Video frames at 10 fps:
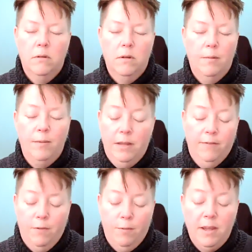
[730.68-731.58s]
I mean,
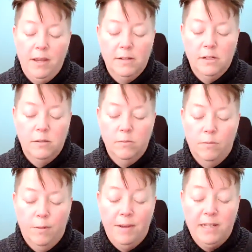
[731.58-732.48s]
for me, it's
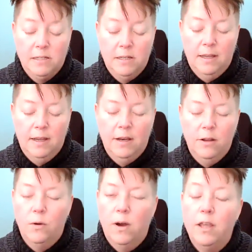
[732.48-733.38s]
the best thing I
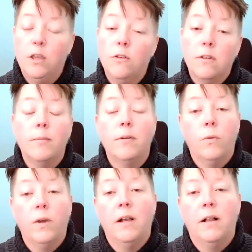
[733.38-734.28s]
do. I use it
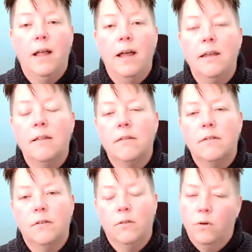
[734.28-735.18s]
between clients
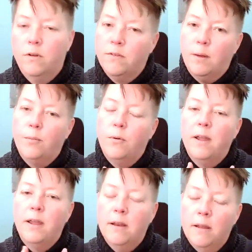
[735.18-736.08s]
to sort of
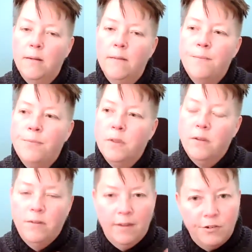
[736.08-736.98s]
separate
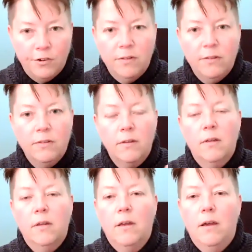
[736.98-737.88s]
sessions.
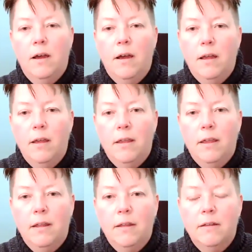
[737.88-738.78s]

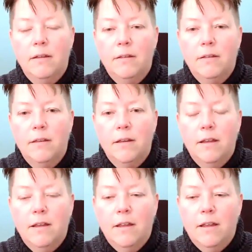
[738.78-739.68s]
It is
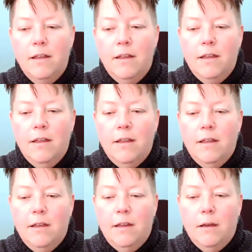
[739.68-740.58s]

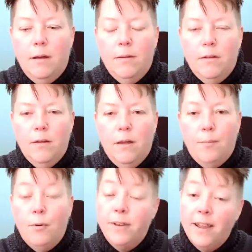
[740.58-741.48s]
a
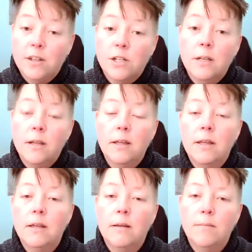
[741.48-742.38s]
protection
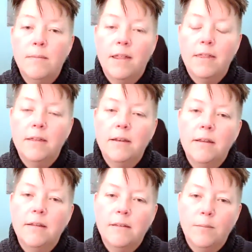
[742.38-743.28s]
method
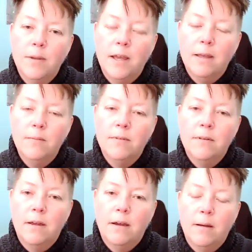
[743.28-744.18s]
sometimes,
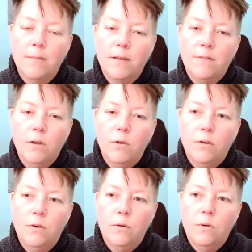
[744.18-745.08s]
if you
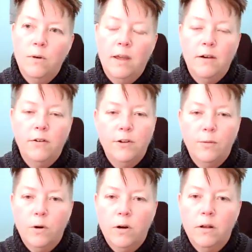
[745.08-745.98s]
do energy
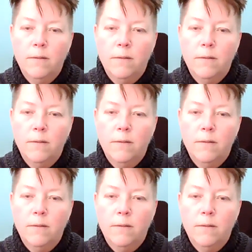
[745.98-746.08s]
work.